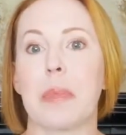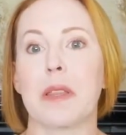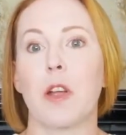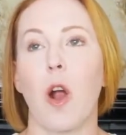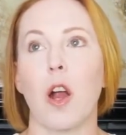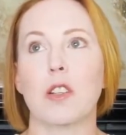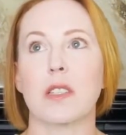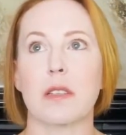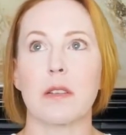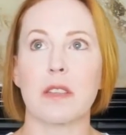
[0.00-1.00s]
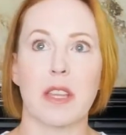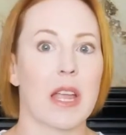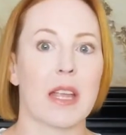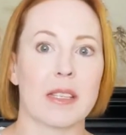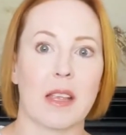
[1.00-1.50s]
but there are still
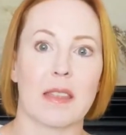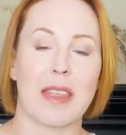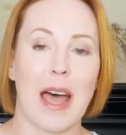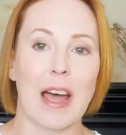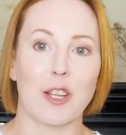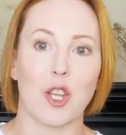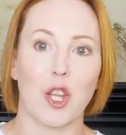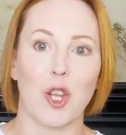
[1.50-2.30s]
things that